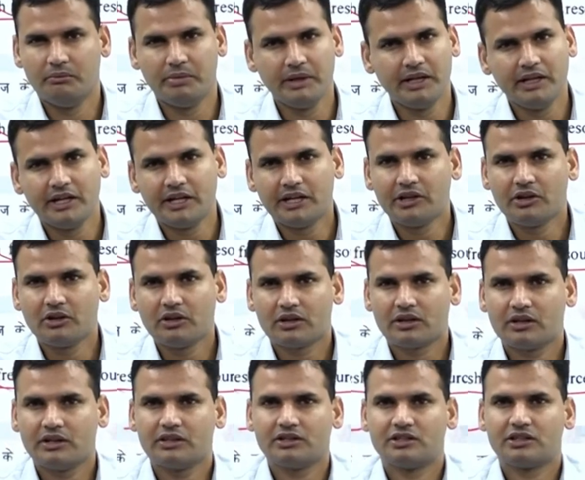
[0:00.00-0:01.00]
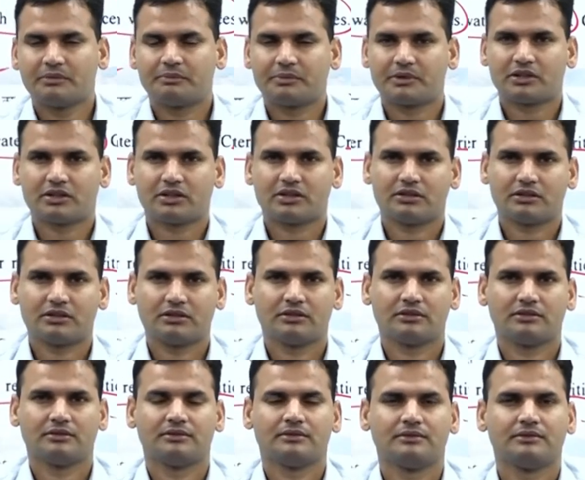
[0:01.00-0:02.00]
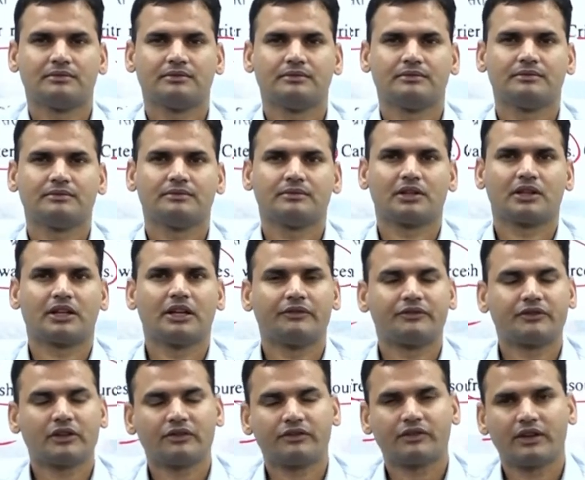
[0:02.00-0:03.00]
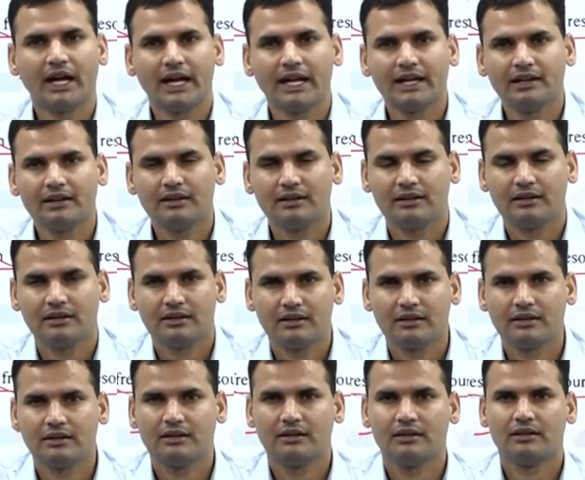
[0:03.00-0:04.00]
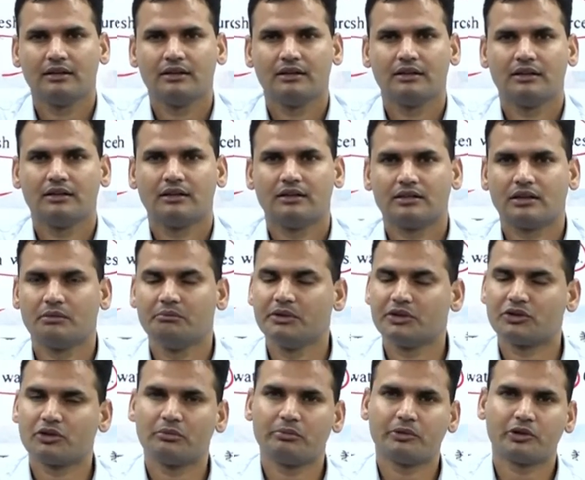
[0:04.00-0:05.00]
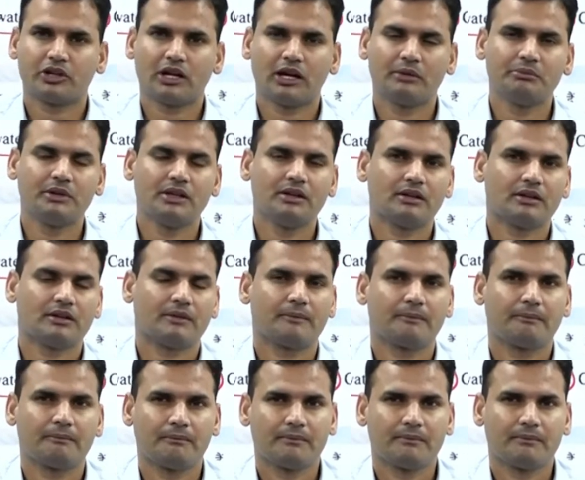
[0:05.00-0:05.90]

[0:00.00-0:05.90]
Be it your Egypt, the gift of Nile, the Mesopotamia,